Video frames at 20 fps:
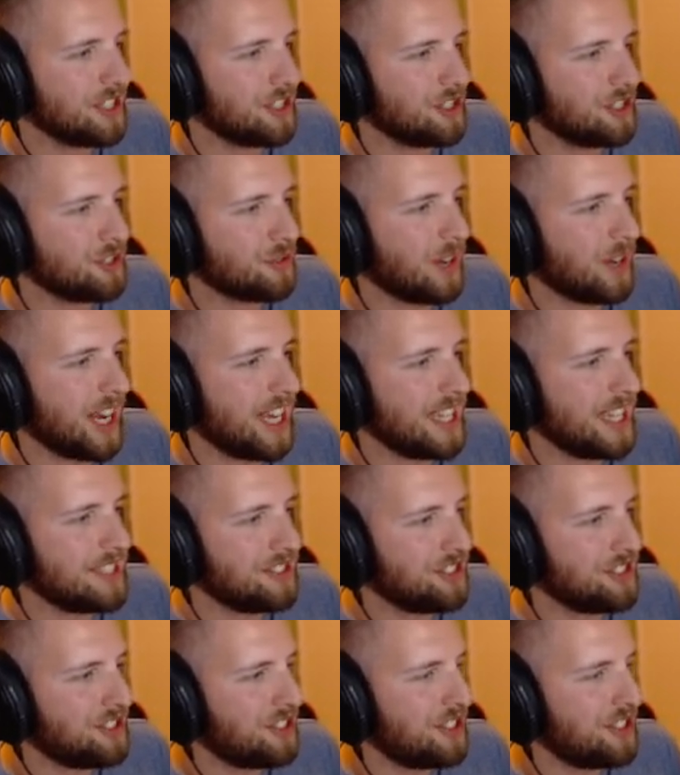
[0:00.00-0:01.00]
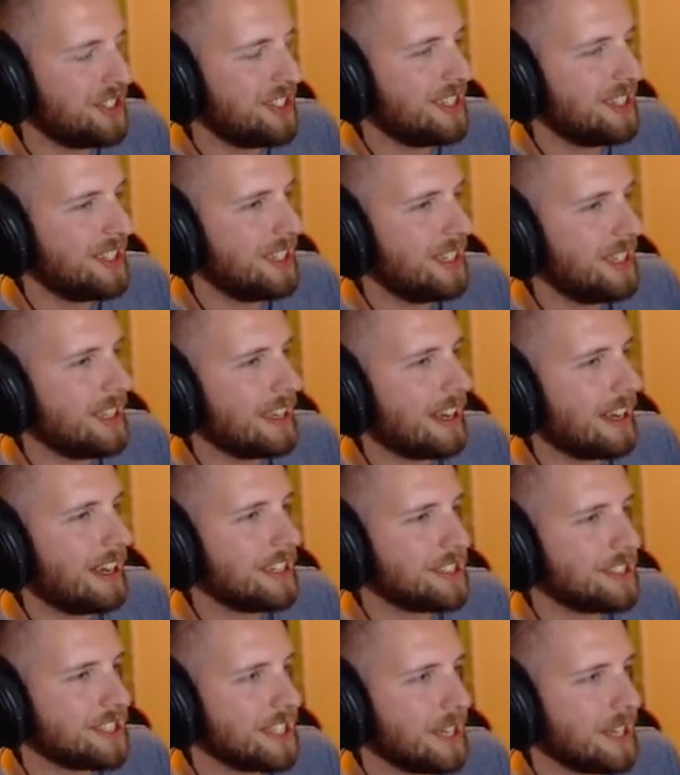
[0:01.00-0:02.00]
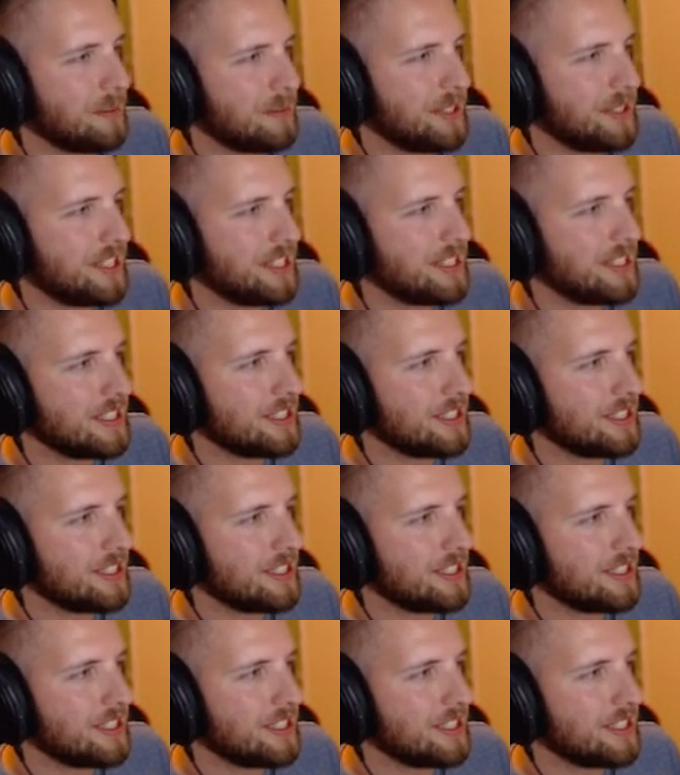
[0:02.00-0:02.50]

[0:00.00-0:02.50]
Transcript: strange concept and